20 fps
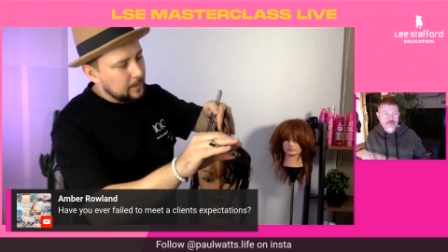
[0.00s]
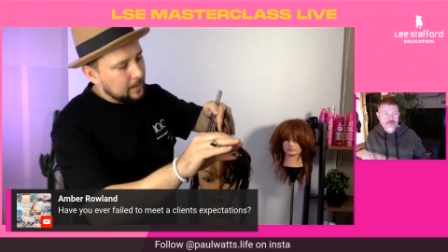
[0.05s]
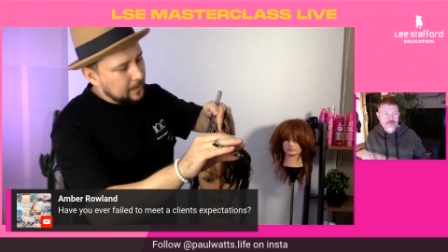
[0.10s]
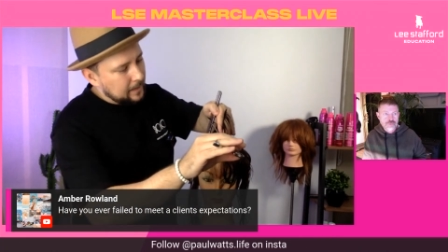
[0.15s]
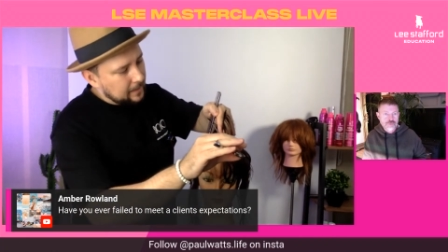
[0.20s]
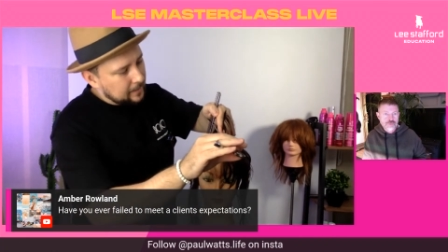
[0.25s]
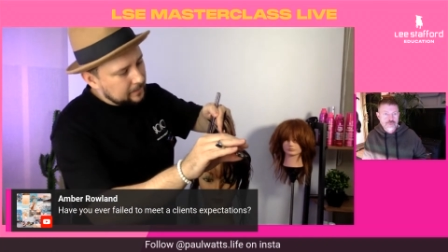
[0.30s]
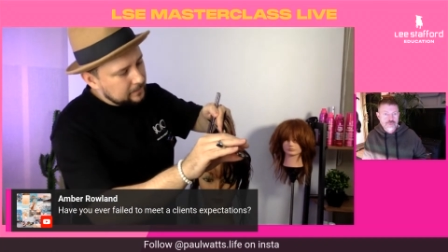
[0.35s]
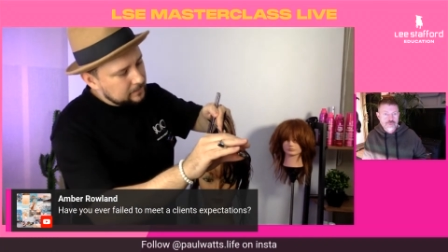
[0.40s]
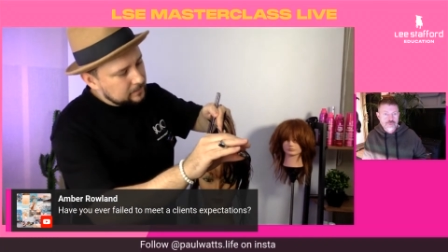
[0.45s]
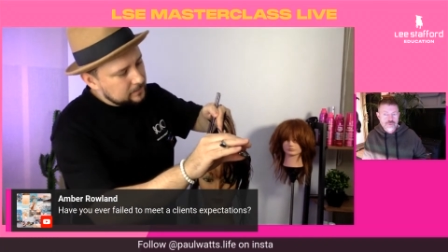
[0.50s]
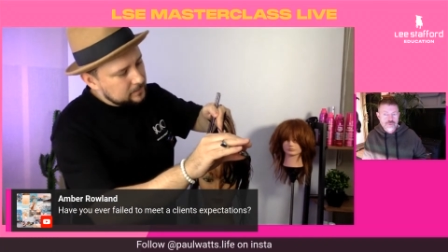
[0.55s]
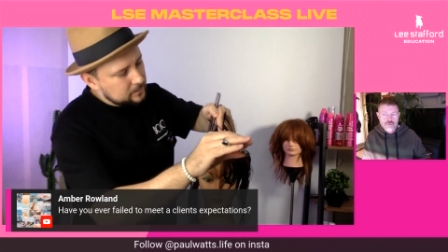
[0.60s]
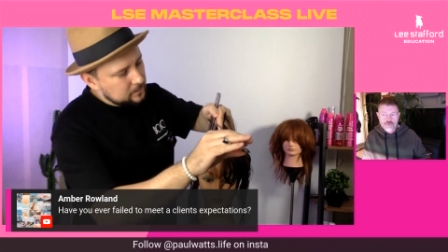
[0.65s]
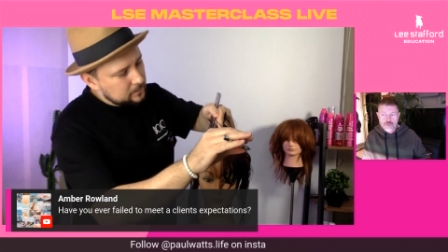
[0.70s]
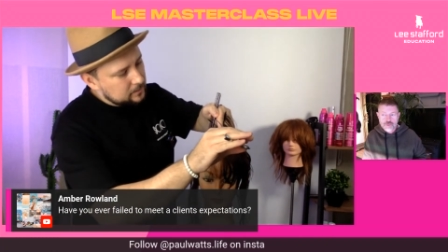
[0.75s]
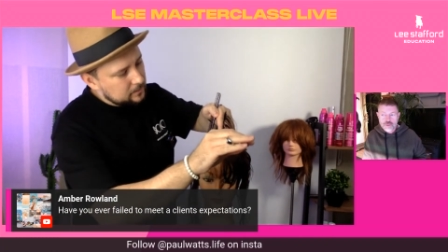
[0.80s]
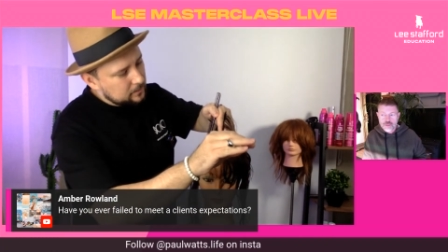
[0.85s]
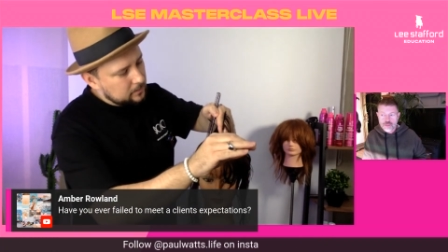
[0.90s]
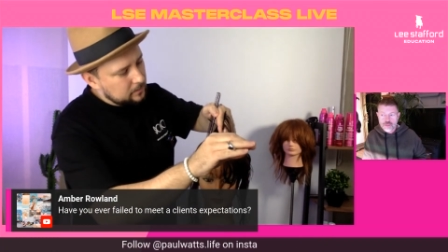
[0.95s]
And
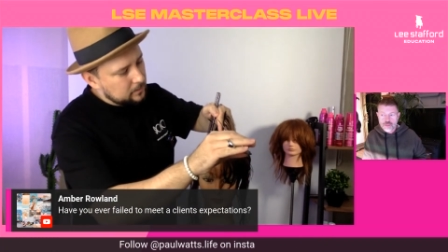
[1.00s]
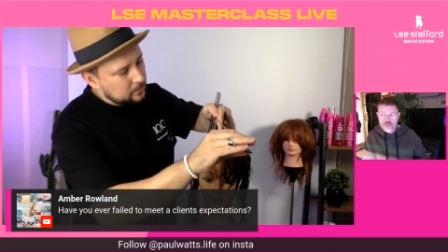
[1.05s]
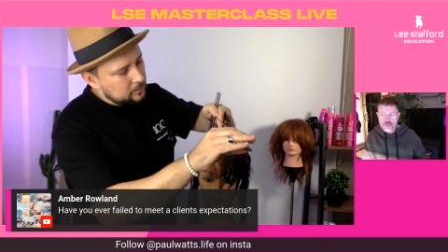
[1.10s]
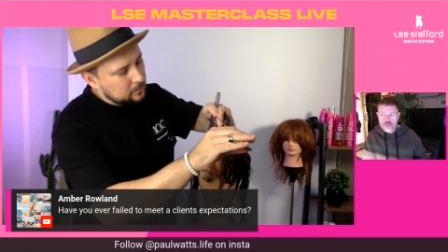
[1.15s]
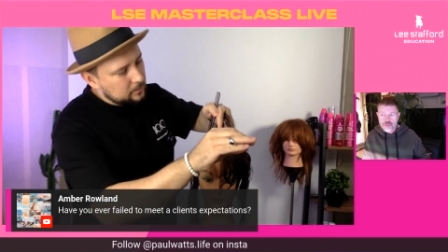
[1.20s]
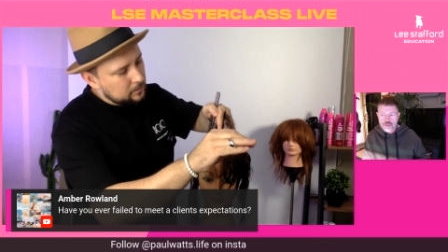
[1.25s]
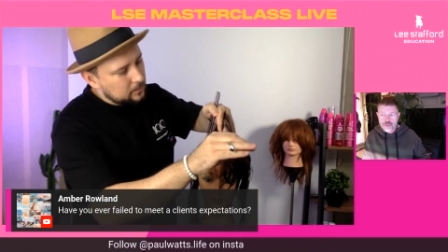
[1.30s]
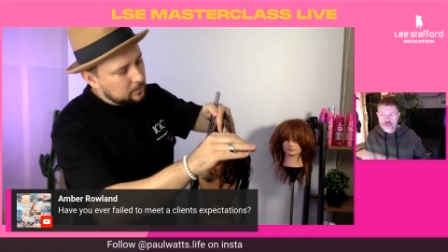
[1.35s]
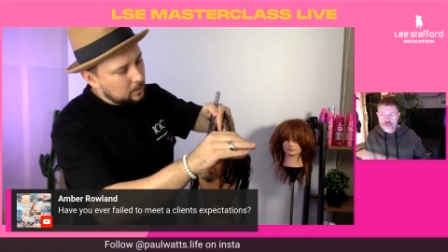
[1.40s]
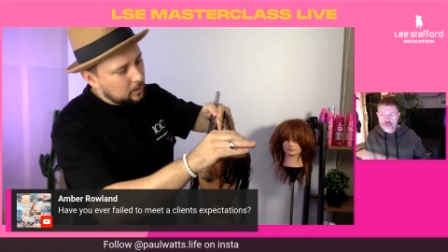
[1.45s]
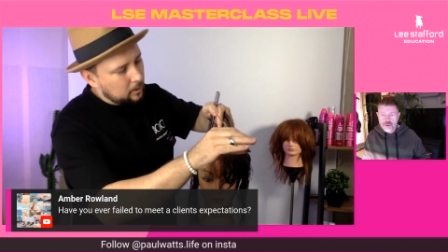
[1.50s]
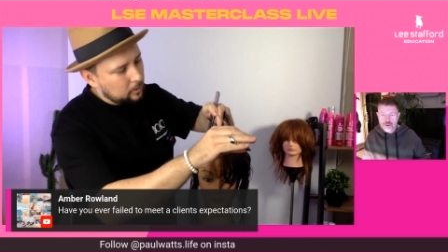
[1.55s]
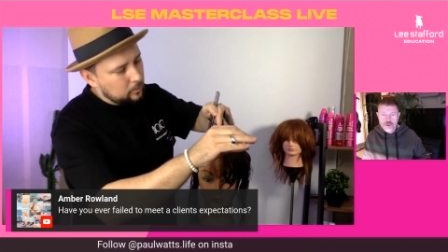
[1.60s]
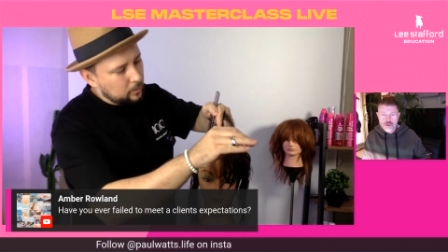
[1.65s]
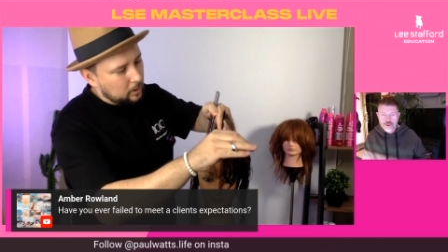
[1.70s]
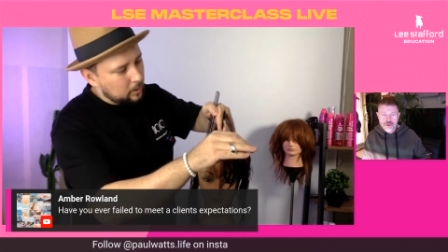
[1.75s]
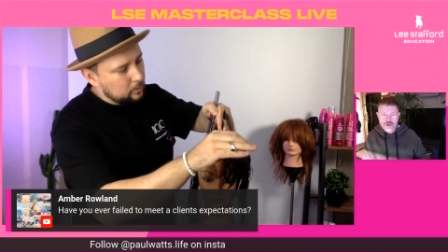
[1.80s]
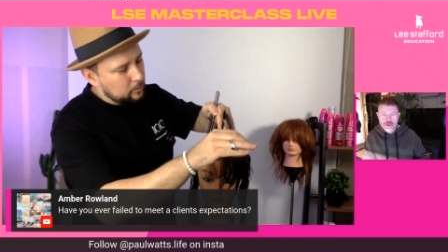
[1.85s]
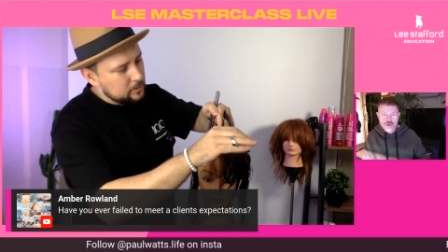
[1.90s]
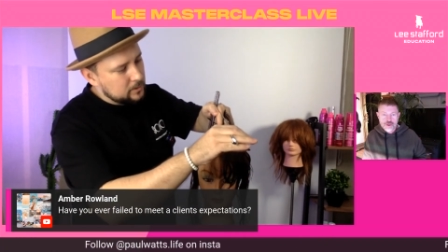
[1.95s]
I
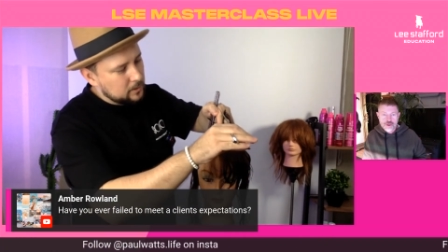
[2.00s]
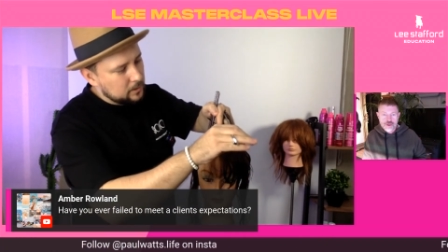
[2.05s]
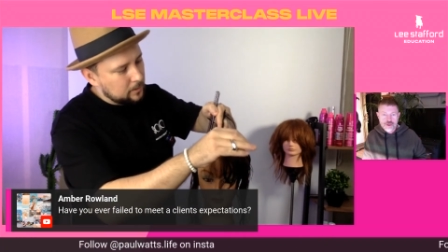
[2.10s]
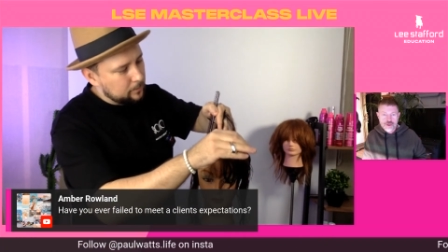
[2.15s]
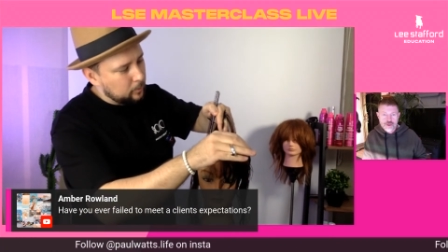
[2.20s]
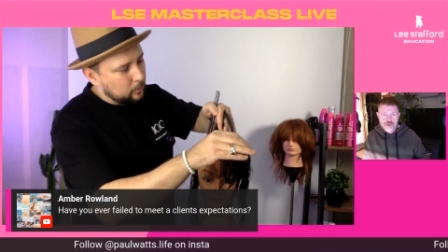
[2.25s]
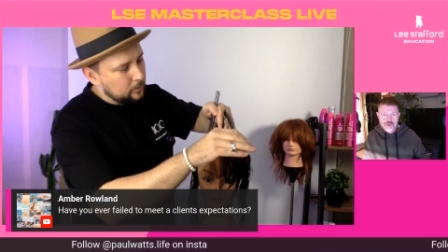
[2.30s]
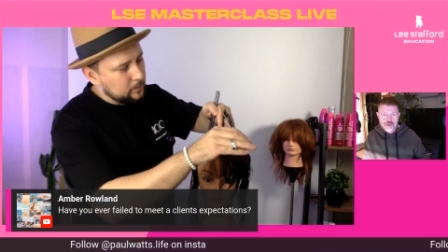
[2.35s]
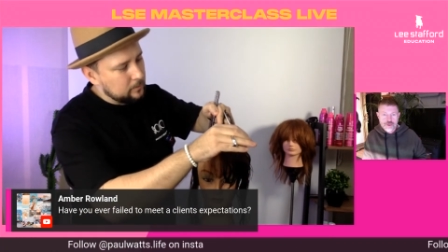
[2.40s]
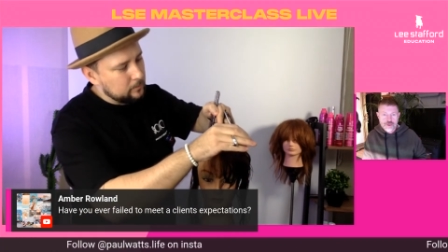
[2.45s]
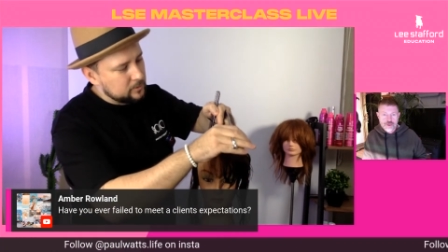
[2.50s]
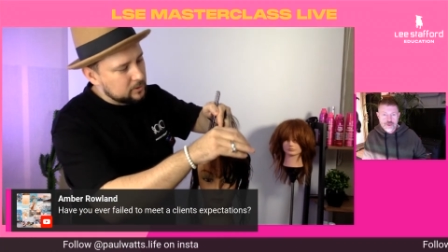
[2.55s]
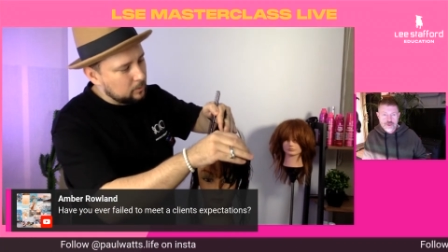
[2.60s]
was at a point,